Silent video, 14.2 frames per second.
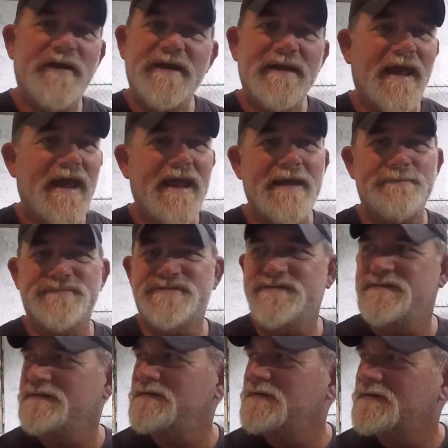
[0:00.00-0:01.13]
and games,
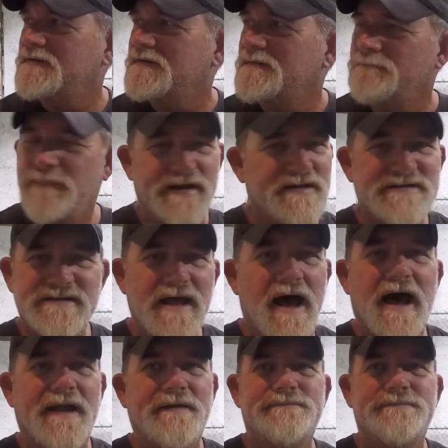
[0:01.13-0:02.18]
but it's not.